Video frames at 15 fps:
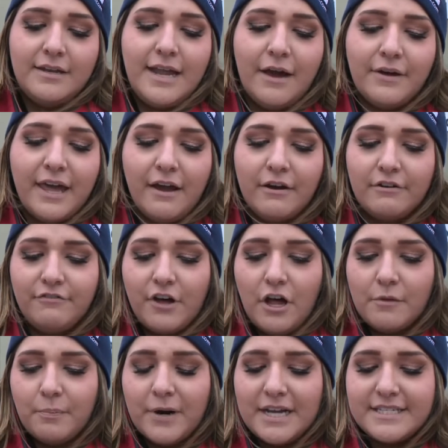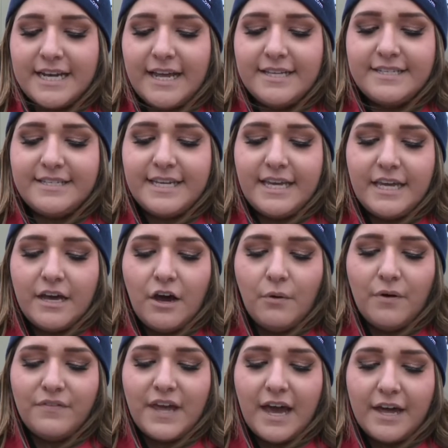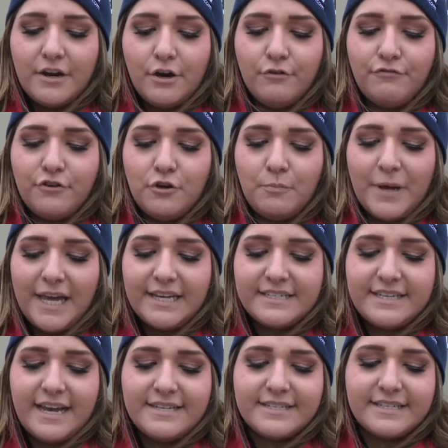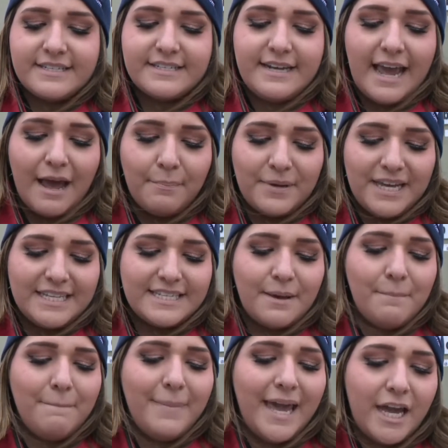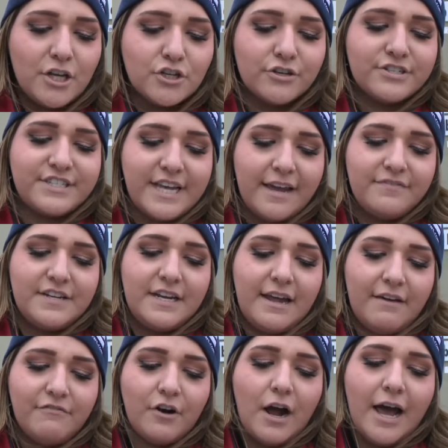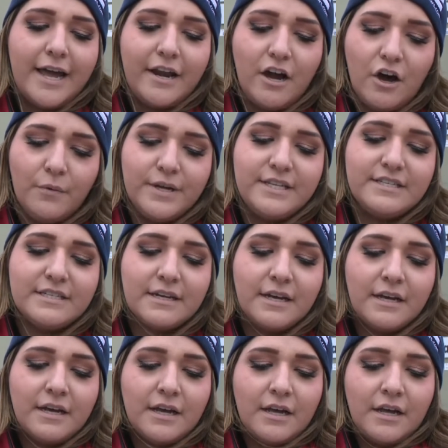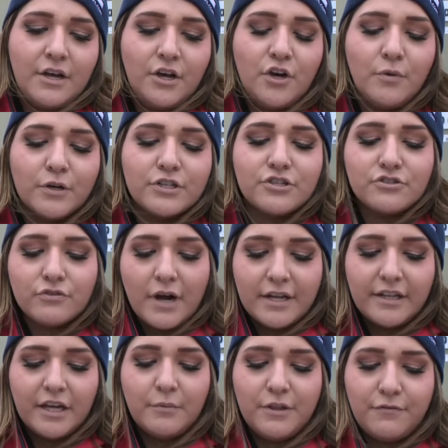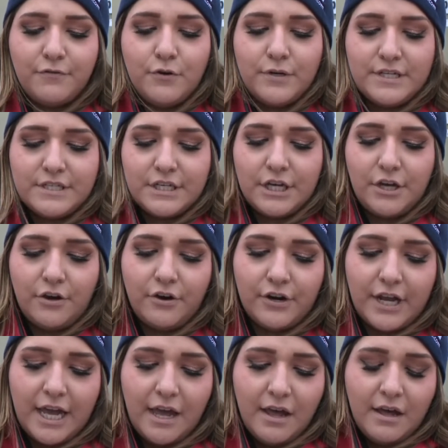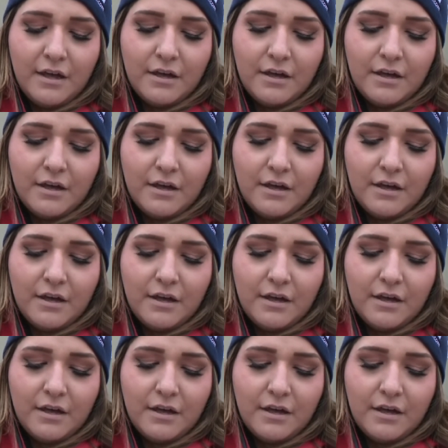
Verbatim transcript: Now, Karen Vauk, president and CEO of the Idaho Food Bank, says SNAP it's a major safety net for Idahoans who are struggling with food insecurity.